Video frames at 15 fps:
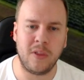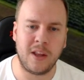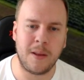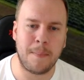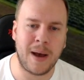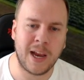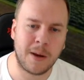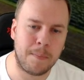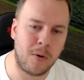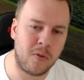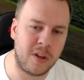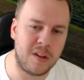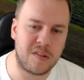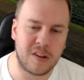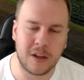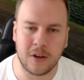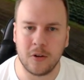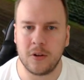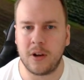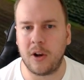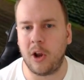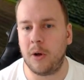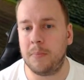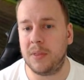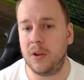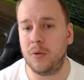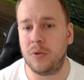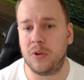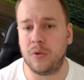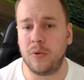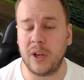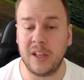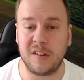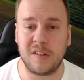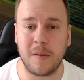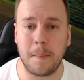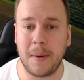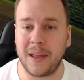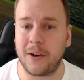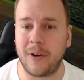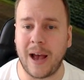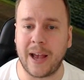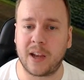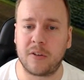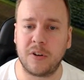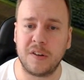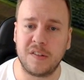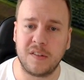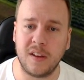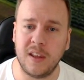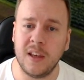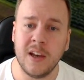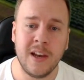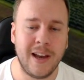And the backbone is a good club due to its better accuracy